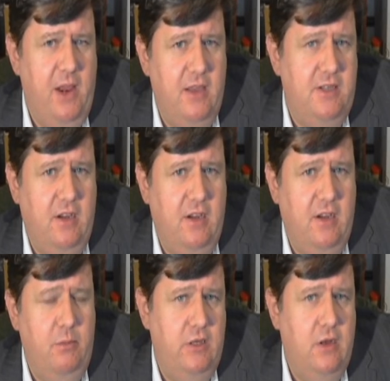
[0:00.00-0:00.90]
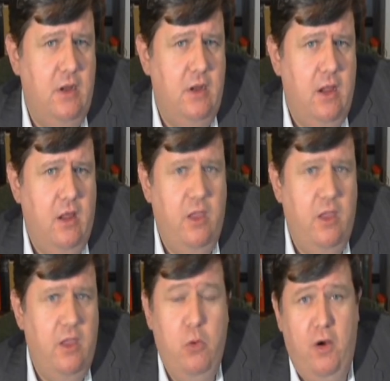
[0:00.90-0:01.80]
this statement. There
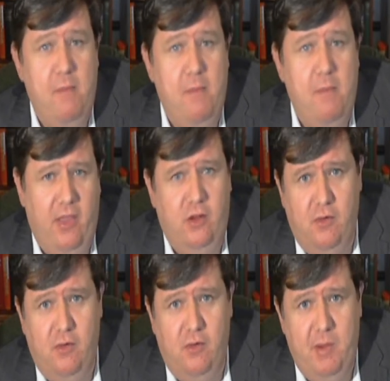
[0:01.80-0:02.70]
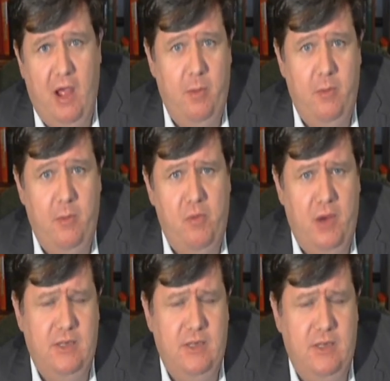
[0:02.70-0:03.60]
were already methods for departing from
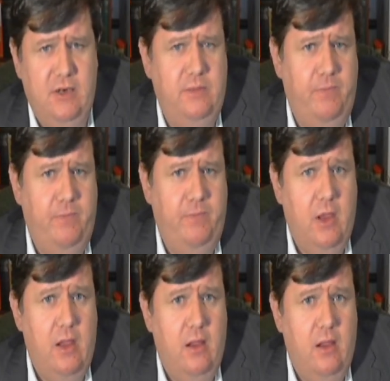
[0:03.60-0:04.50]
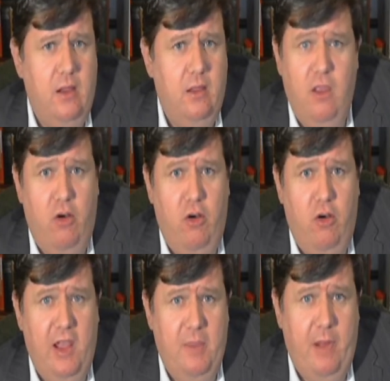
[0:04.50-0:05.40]
precedent. They already
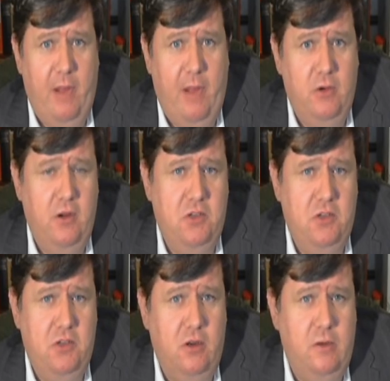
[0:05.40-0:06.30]
had the power to do so.